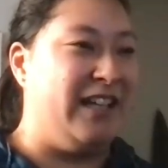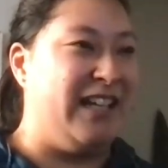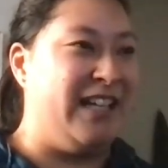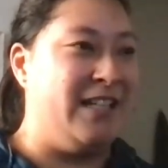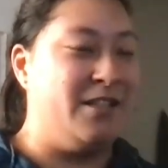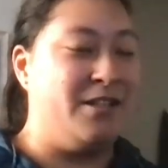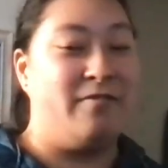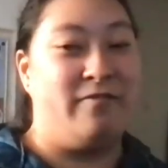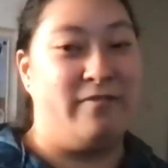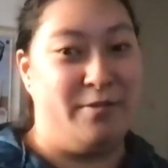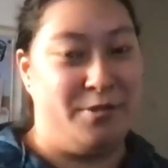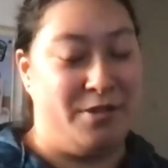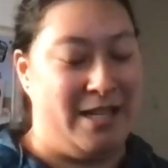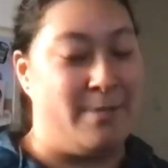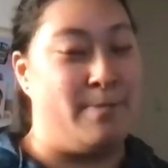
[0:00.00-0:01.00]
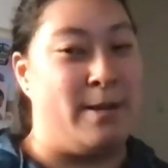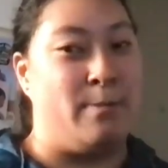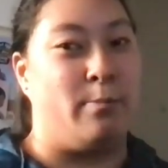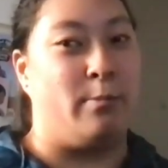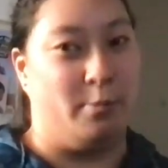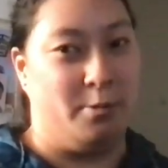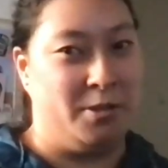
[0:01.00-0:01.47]
it's the first thing
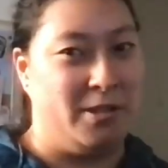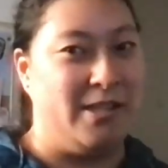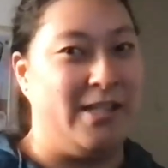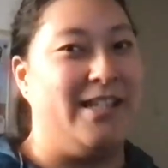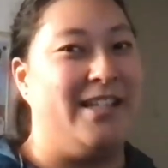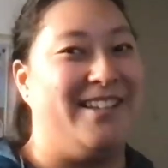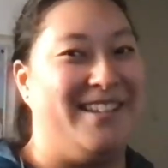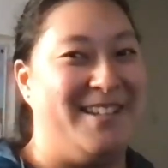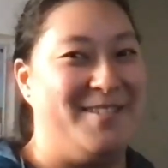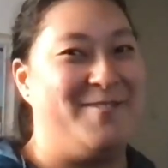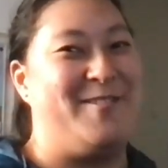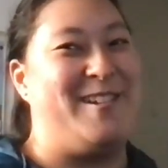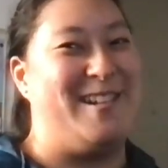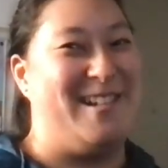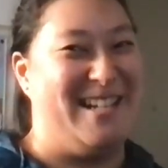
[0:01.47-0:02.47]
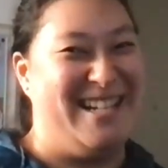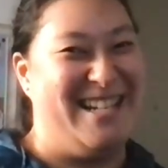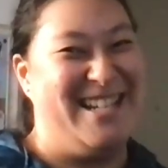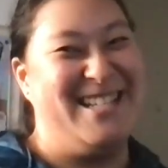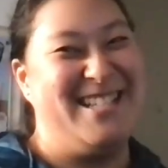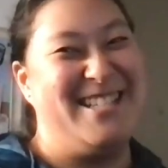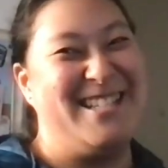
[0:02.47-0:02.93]
people see, let's be
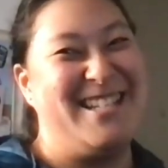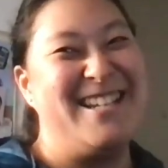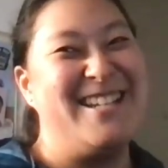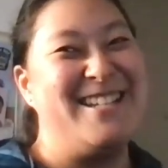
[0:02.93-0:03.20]
honest.